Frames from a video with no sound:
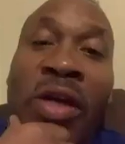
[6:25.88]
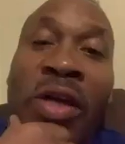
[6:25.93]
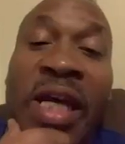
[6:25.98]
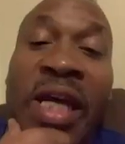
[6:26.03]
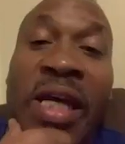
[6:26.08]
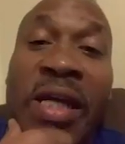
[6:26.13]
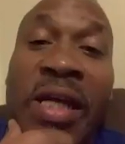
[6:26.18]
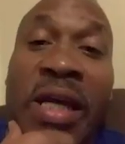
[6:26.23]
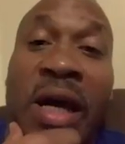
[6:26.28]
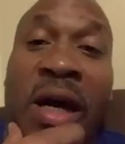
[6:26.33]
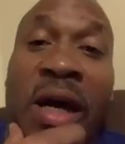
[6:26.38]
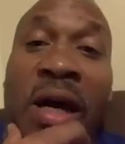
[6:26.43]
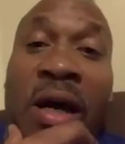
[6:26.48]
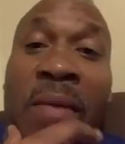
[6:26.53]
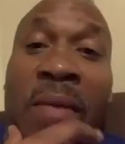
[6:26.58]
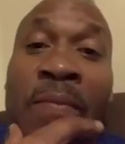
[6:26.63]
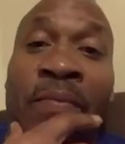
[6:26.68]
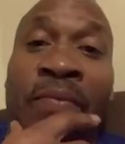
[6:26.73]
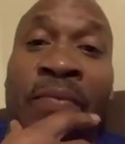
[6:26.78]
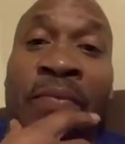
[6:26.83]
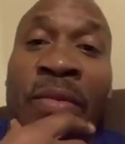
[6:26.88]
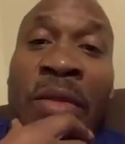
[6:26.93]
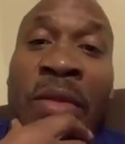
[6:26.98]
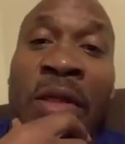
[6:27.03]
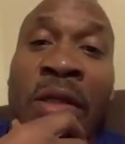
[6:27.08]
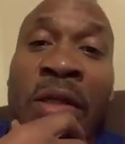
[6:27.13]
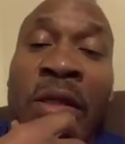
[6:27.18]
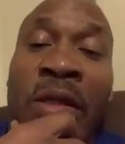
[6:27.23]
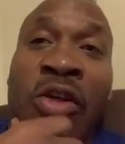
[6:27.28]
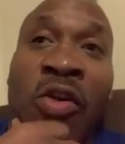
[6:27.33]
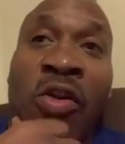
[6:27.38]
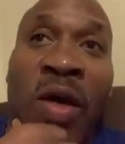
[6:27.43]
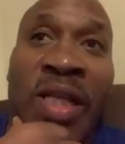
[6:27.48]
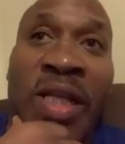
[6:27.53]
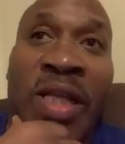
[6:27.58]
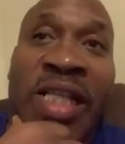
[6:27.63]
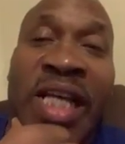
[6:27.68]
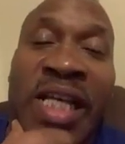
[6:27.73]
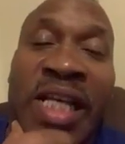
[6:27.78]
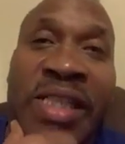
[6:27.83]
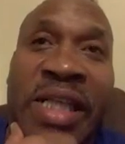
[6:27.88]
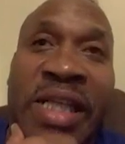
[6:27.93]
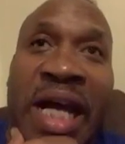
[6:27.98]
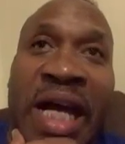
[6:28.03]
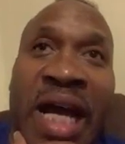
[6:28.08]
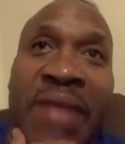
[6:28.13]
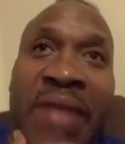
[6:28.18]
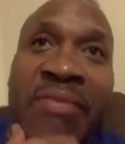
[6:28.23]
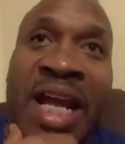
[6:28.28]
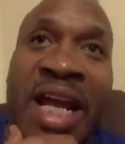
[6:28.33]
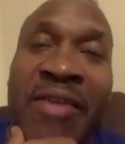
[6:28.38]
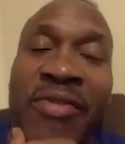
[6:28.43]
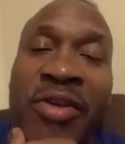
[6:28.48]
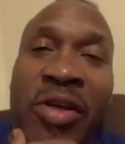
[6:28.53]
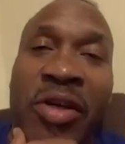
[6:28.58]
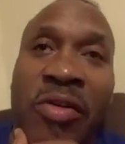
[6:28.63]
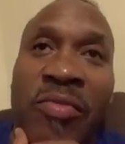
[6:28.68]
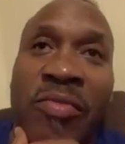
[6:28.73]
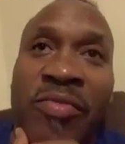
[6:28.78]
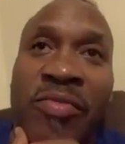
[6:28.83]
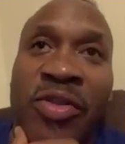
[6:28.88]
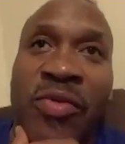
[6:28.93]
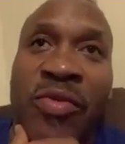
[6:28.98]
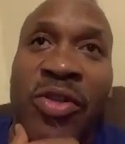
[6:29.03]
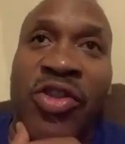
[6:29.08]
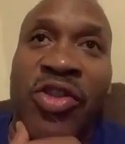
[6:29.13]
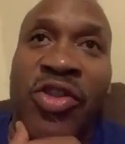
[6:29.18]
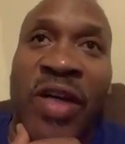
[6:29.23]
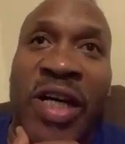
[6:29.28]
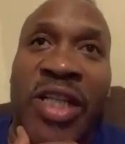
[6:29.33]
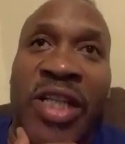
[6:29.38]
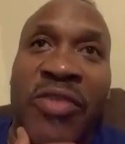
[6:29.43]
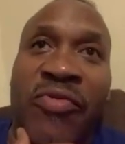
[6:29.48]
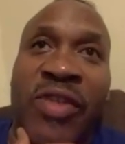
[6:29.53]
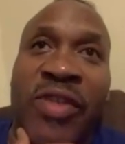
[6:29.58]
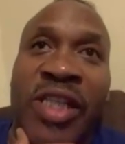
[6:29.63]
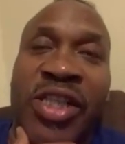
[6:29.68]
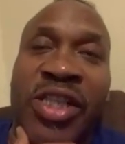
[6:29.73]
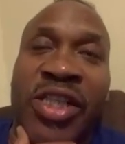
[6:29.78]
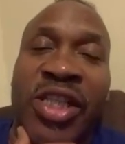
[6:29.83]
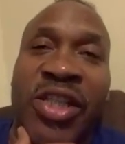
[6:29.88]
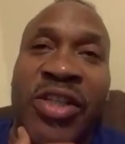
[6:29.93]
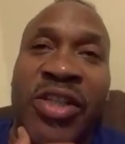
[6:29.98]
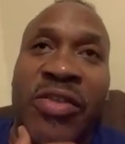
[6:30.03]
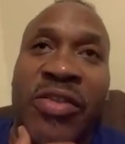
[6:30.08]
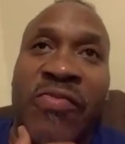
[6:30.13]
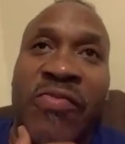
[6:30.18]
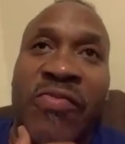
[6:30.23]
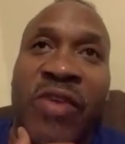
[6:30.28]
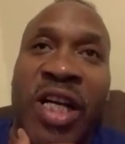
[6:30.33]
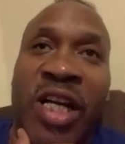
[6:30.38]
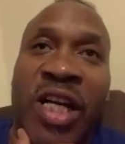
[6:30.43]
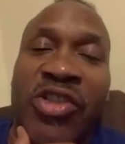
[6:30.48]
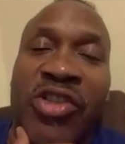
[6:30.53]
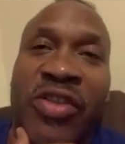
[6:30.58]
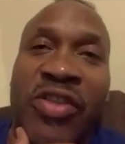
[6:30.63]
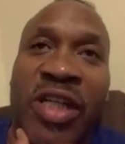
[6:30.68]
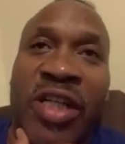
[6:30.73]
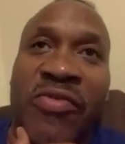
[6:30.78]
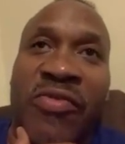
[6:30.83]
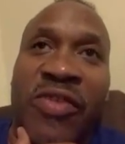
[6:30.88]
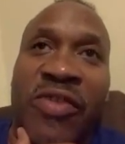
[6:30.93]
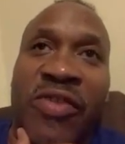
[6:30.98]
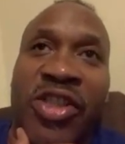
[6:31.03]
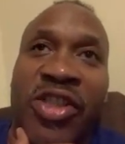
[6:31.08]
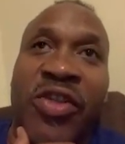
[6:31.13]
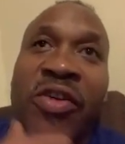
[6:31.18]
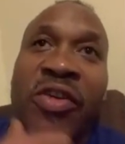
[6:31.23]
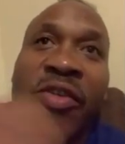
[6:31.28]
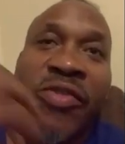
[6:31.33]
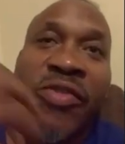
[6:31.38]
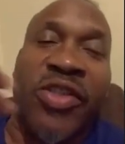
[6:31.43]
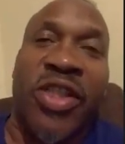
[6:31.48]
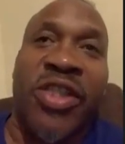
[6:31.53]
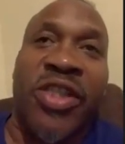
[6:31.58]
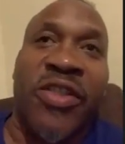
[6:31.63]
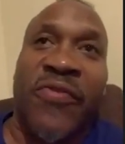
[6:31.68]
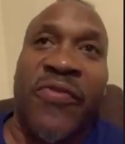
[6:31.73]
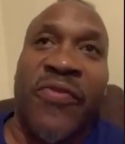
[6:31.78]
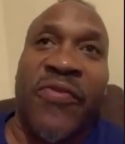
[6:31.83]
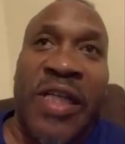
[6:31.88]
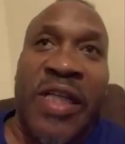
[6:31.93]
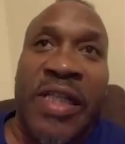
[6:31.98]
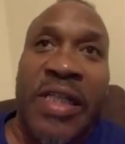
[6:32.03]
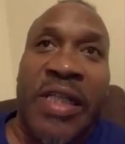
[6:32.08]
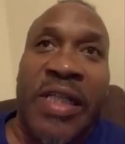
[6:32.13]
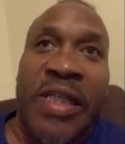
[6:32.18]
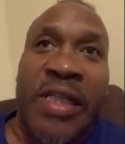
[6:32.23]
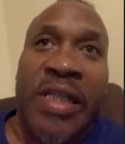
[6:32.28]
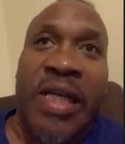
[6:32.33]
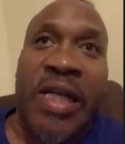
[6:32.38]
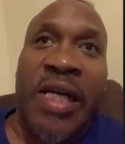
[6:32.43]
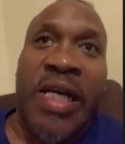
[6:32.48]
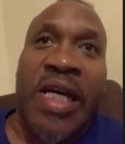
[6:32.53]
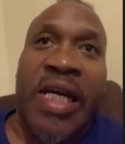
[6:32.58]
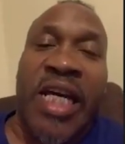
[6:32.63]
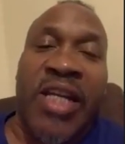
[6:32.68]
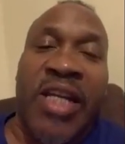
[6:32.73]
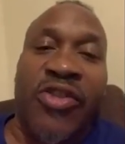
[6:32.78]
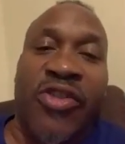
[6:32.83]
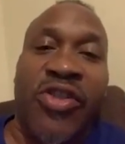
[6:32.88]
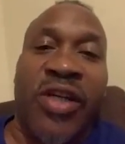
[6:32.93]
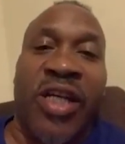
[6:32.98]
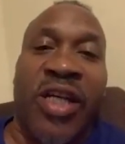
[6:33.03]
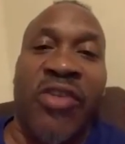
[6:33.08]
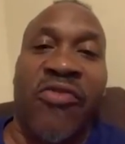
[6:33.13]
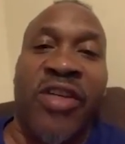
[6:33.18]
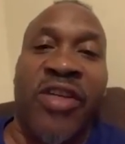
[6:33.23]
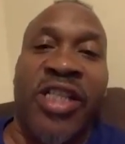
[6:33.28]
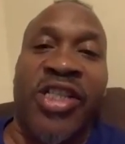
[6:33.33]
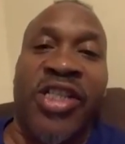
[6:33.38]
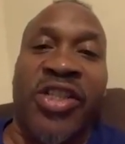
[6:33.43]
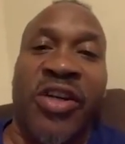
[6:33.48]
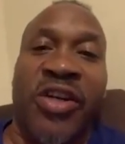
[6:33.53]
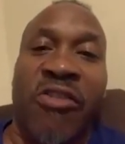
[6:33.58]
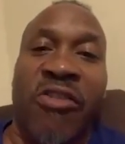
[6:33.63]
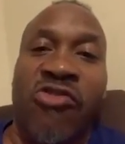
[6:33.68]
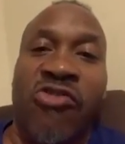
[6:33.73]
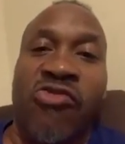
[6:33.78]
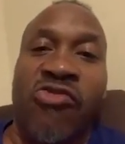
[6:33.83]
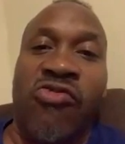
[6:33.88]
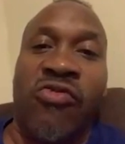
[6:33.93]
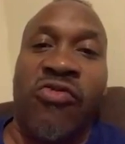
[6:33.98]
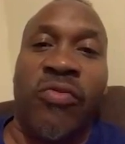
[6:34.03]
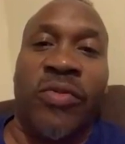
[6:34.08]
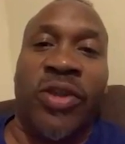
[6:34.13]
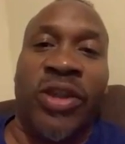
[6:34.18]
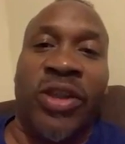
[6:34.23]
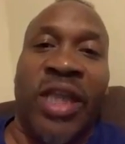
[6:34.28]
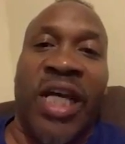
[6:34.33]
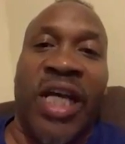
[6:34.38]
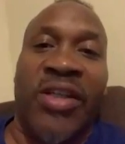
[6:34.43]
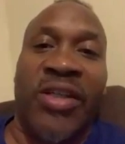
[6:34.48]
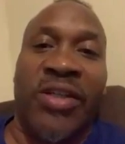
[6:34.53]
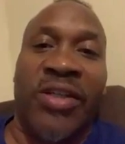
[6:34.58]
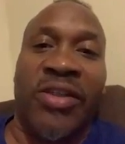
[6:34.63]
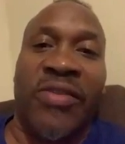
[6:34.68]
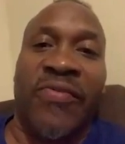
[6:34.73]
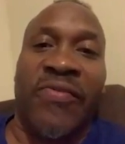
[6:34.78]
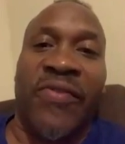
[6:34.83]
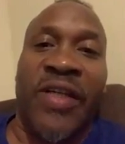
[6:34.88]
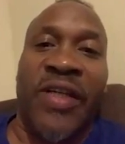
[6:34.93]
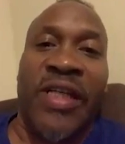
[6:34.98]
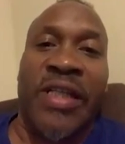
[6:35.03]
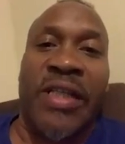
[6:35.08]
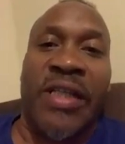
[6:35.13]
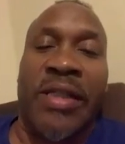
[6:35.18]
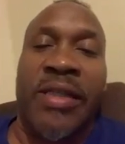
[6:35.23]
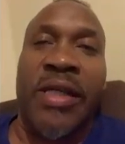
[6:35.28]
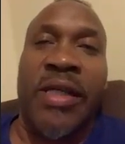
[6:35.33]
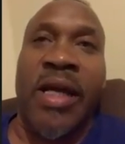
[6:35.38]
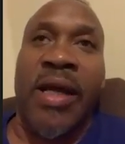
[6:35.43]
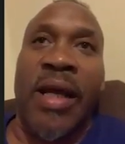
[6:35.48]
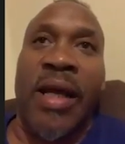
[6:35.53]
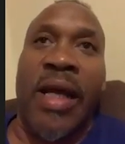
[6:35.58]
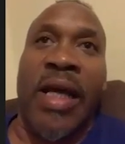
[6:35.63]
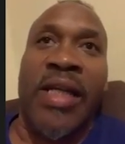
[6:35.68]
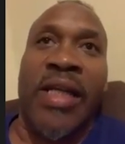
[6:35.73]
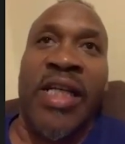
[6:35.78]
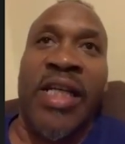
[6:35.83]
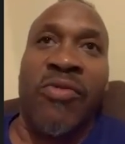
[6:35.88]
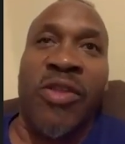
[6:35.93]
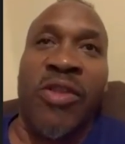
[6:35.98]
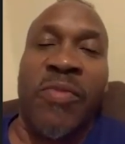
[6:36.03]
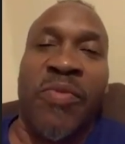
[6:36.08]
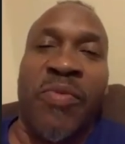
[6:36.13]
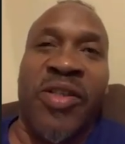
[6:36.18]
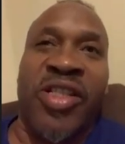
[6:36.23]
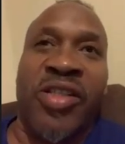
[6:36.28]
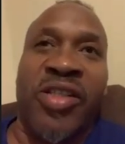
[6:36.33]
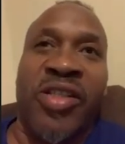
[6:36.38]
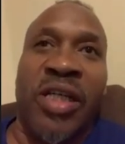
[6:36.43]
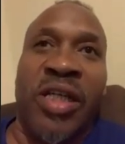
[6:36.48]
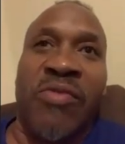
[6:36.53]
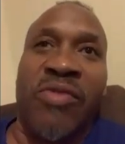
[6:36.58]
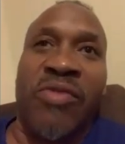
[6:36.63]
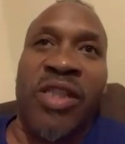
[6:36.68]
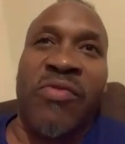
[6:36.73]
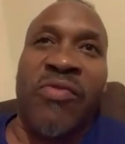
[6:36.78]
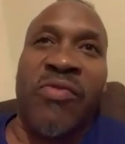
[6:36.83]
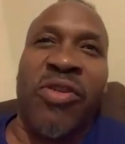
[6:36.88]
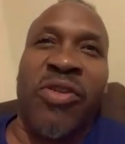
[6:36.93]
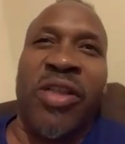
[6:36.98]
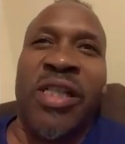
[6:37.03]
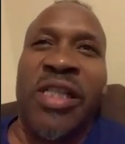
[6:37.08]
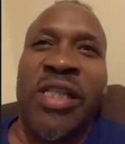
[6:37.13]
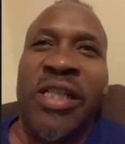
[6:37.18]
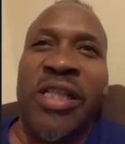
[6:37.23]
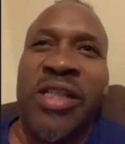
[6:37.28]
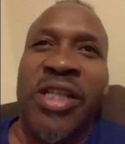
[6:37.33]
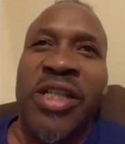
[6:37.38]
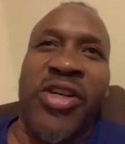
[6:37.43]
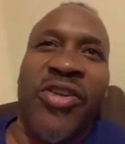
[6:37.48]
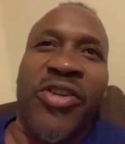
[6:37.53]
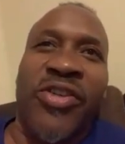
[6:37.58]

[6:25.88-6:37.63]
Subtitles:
Okay, at that time, Larry Holmes was trying to reach. He was undefeated. He was trying to reach a goal, staying undefeated, and he was really